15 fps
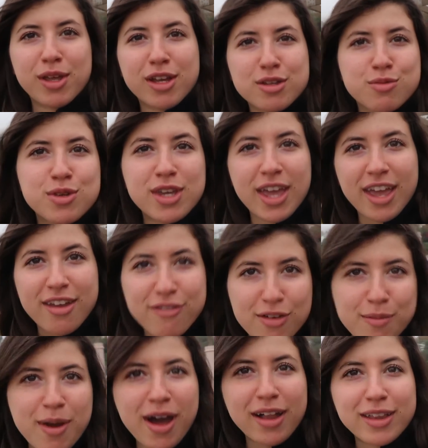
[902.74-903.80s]
because we came
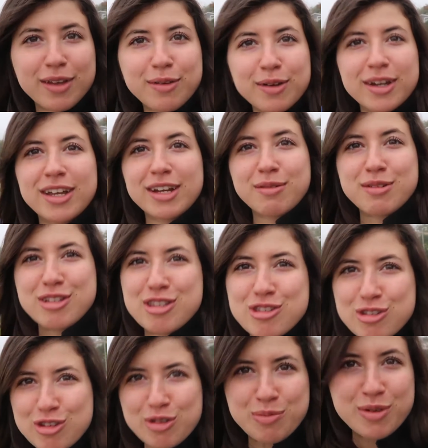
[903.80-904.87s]
from Hollywood, it was
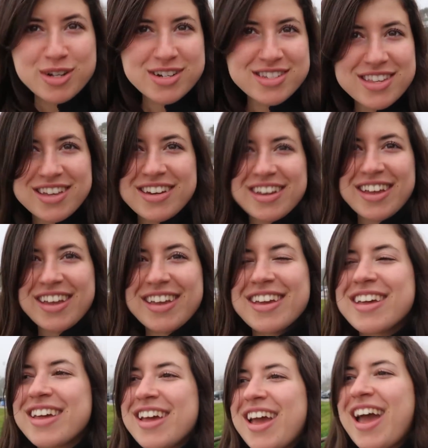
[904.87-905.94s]
super sunny,
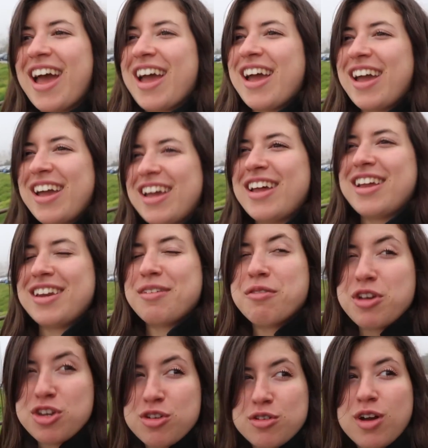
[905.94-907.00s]
and
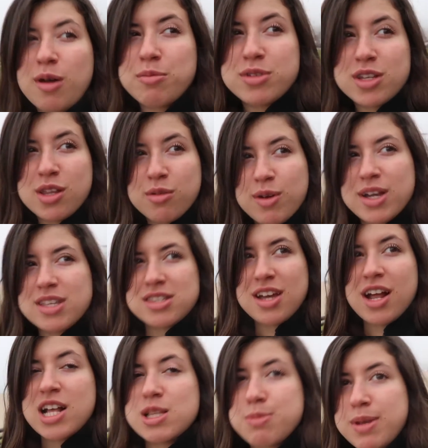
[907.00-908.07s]
when you come to the west
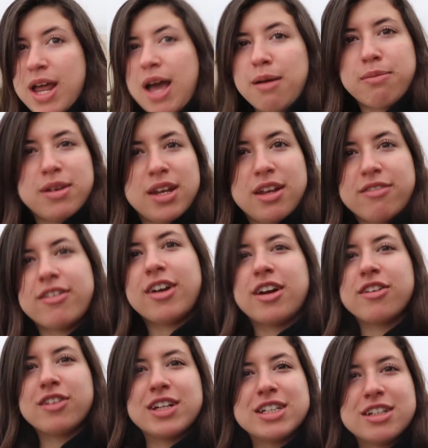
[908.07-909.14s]
side, it's been happening
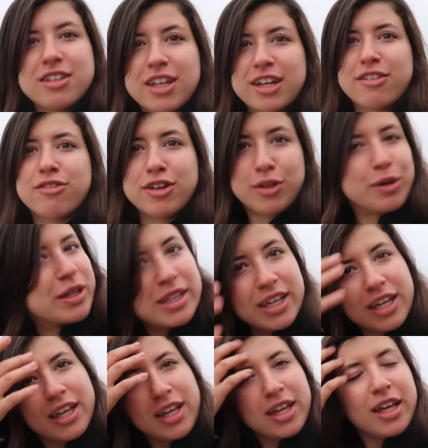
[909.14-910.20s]
very
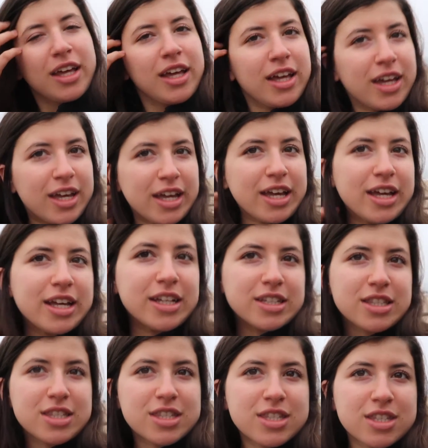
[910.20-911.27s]
frequently.
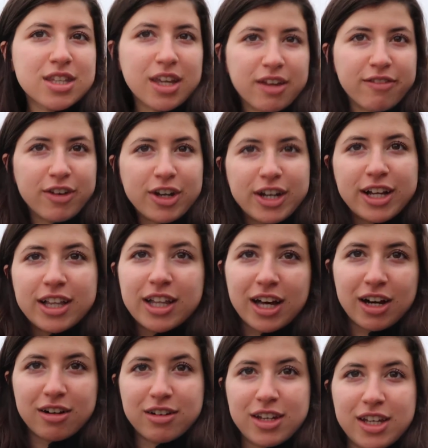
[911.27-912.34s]
It's like very
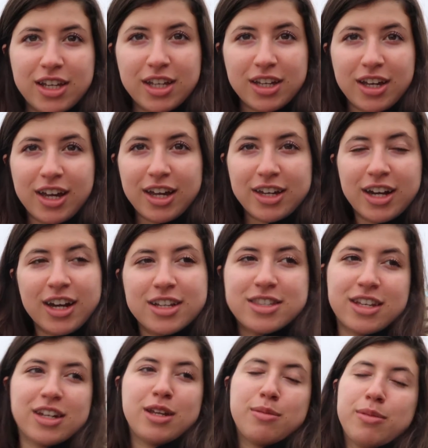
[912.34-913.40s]
cloudy and not
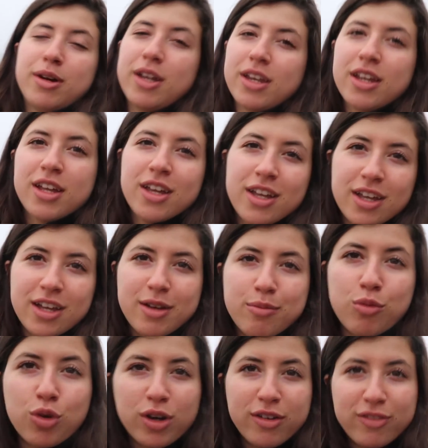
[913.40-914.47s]
sunny, but
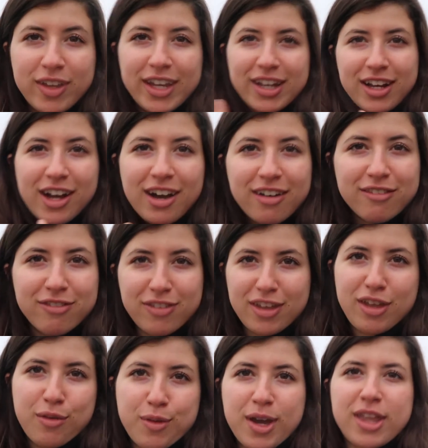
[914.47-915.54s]
more of like
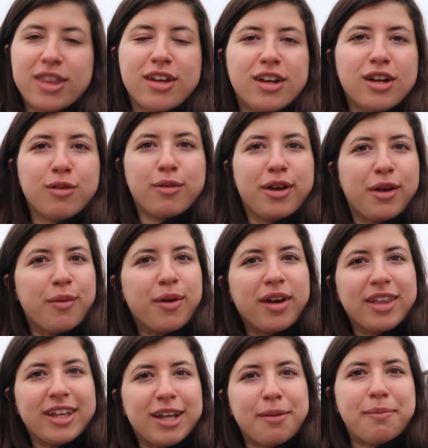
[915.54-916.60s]
comfy weather where you
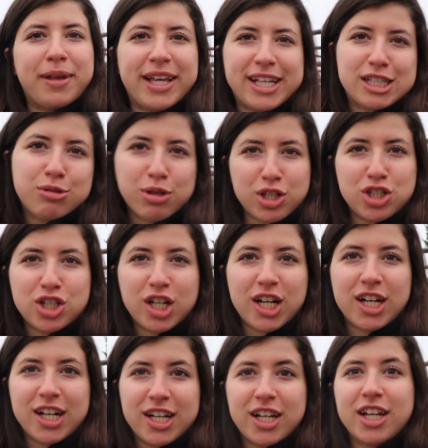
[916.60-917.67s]
wear like a big
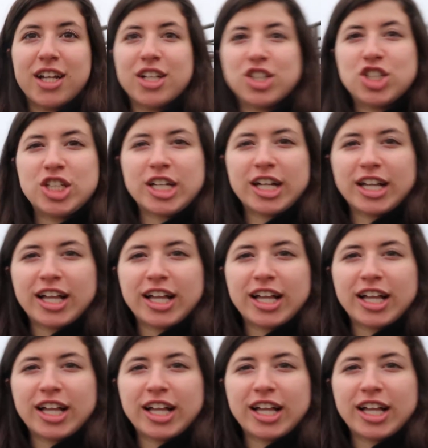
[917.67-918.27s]
sweatshirt and chill